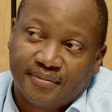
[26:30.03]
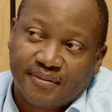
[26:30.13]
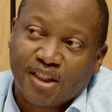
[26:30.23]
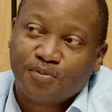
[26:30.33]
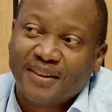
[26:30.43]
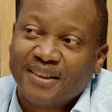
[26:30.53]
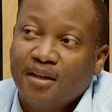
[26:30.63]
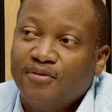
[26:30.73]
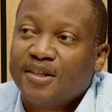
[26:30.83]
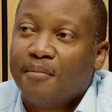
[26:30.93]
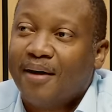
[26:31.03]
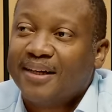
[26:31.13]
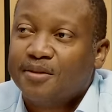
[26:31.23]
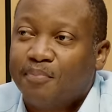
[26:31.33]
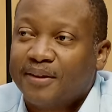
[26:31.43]
Especially if it's a
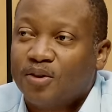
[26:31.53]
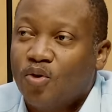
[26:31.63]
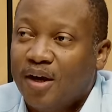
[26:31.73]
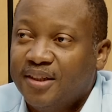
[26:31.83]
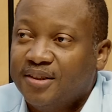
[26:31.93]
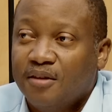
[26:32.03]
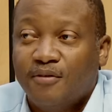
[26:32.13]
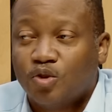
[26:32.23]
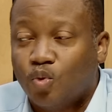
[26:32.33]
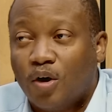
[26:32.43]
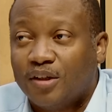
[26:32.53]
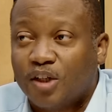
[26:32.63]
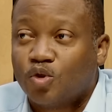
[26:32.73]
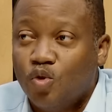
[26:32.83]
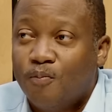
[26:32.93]
multi-party coalition. If it's
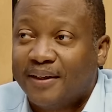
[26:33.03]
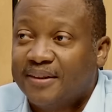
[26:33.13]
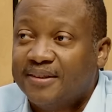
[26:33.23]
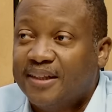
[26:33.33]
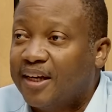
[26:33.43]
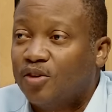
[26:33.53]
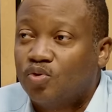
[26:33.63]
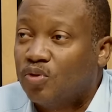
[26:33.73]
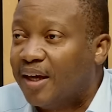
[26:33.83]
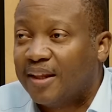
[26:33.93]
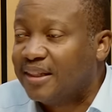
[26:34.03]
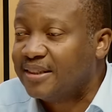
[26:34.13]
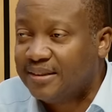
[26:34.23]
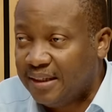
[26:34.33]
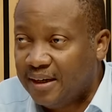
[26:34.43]
just two parties, they can together
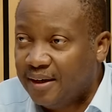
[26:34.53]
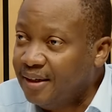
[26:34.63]
just steal.